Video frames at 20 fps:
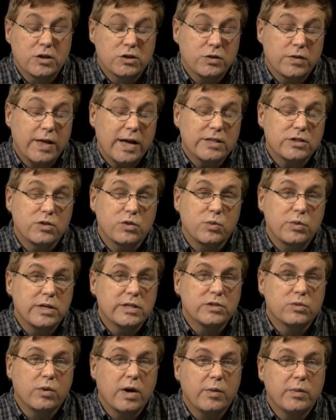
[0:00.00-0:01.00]
So that's the
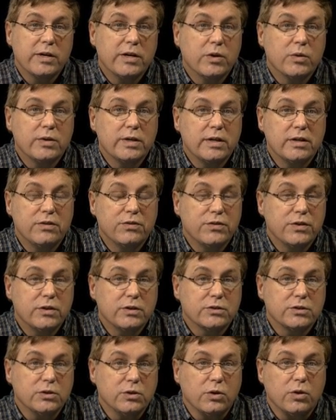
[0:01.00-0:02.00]
reason why we don't need to
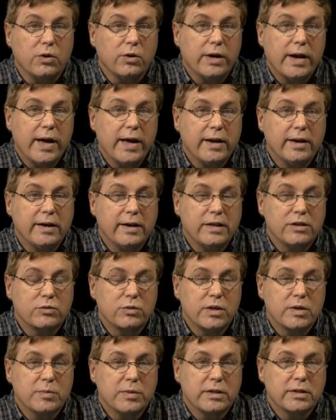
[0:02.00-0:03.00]
filter or add any
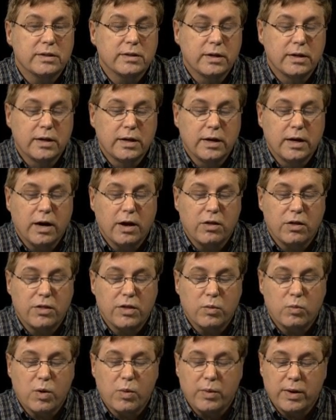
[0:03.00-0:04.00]
treatment other
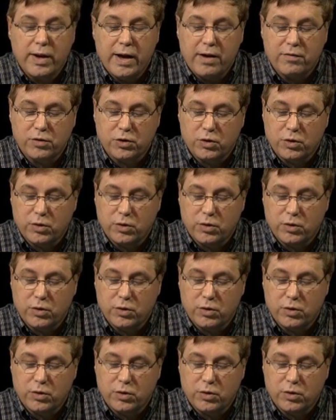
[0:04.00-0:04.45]
than what we have